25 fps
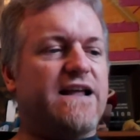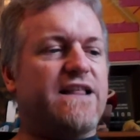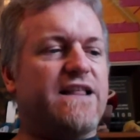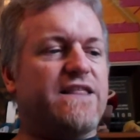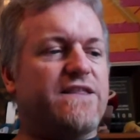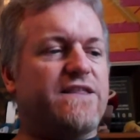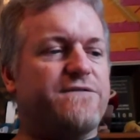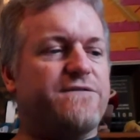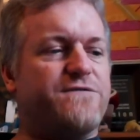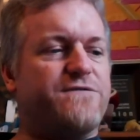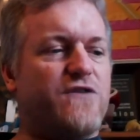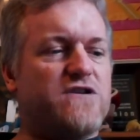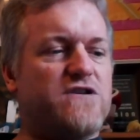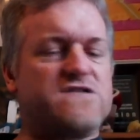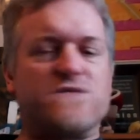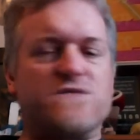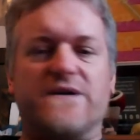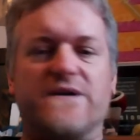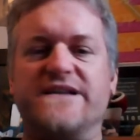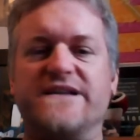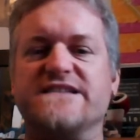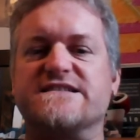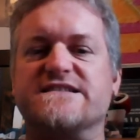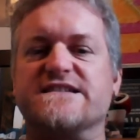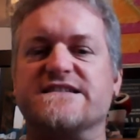the first
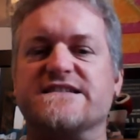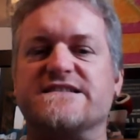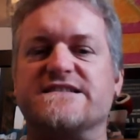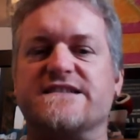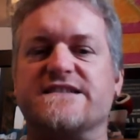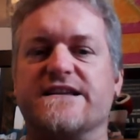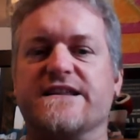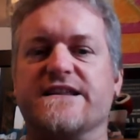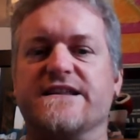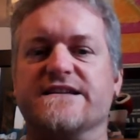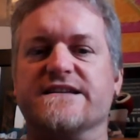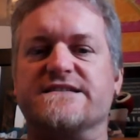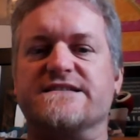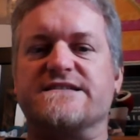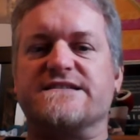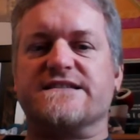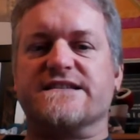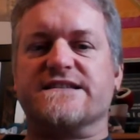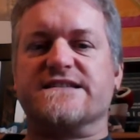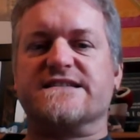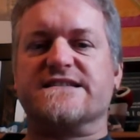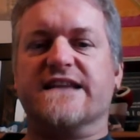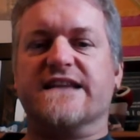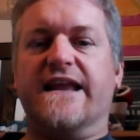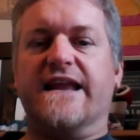one is just this
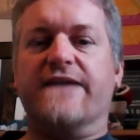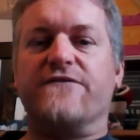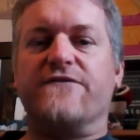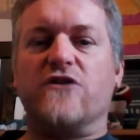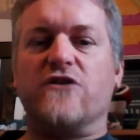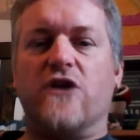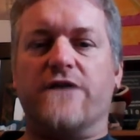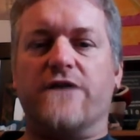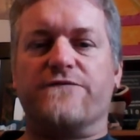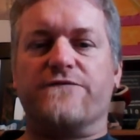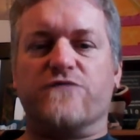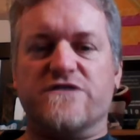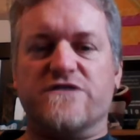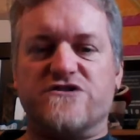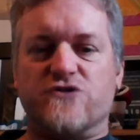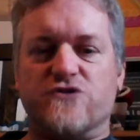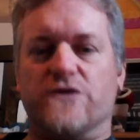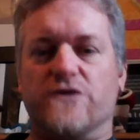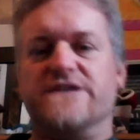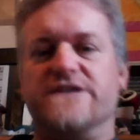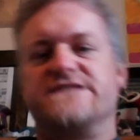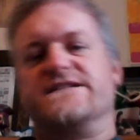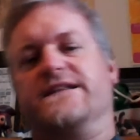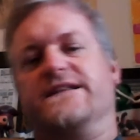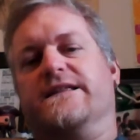this level of
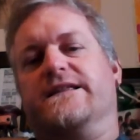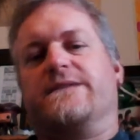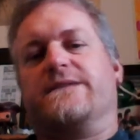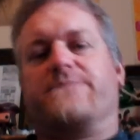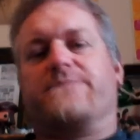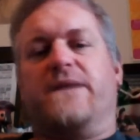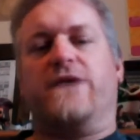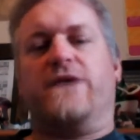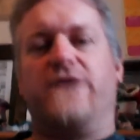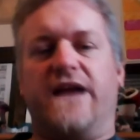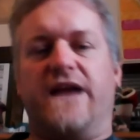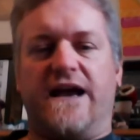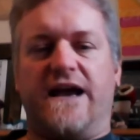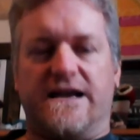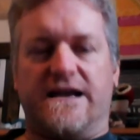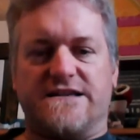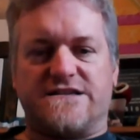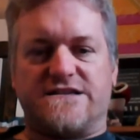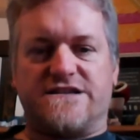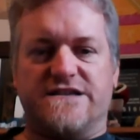rejoicing that Mary has.